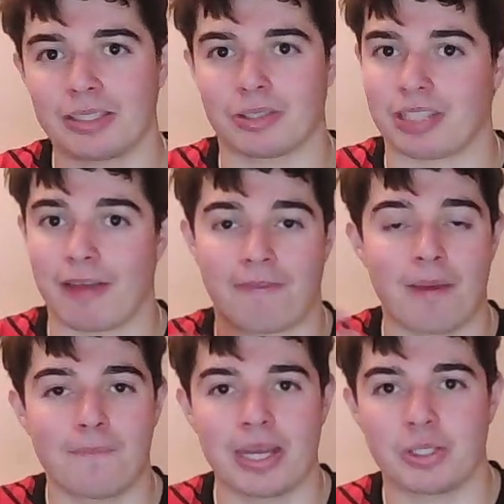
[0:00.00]
Does their
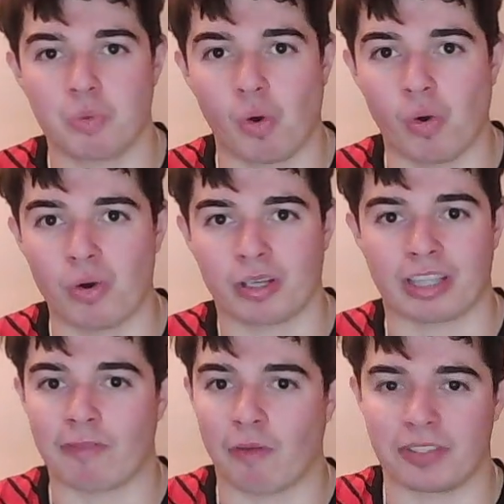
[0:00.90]
fan base walk?
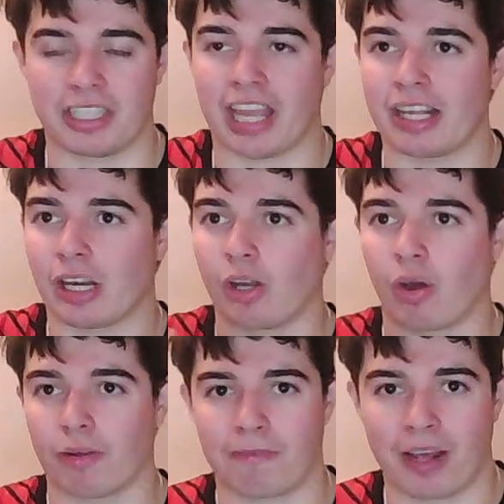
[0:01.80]
They've obviously gained a
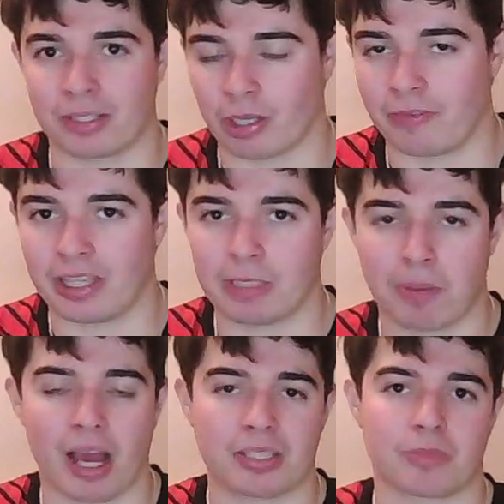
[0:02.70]
lot of fans over these
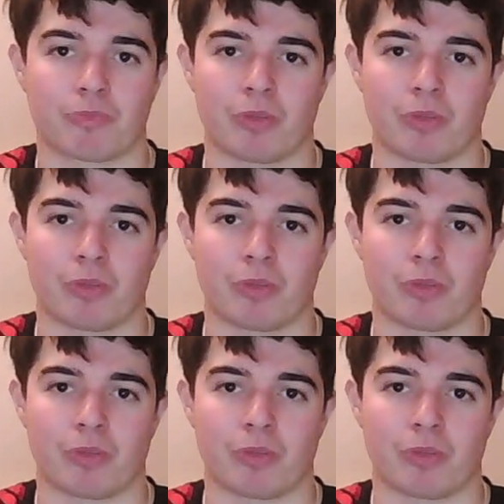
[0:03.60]
past